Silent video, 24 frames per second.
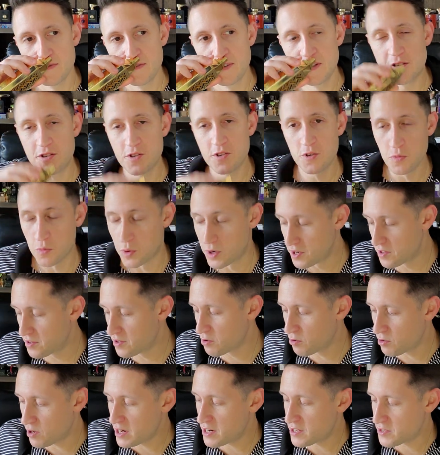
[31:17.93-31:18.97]
this is one of the
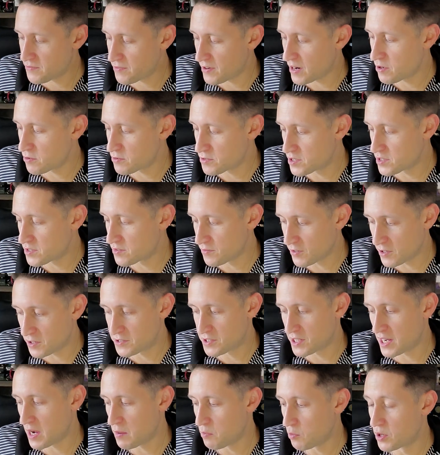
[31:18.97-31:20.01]
greatest fragrances of all
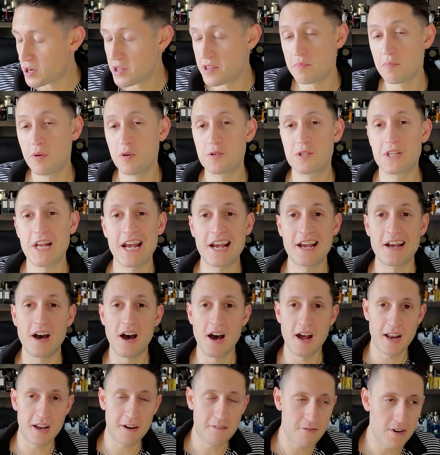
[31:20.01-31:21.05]
time, one of the most
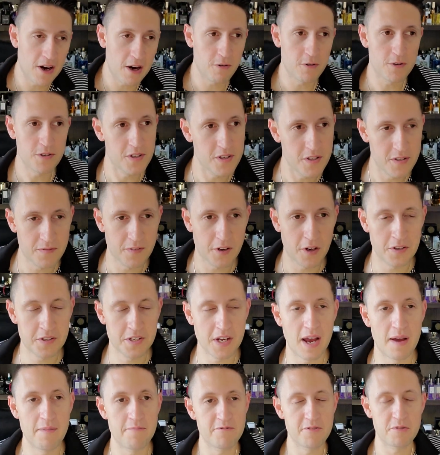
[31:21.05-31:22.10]
iconic fragrances of all time.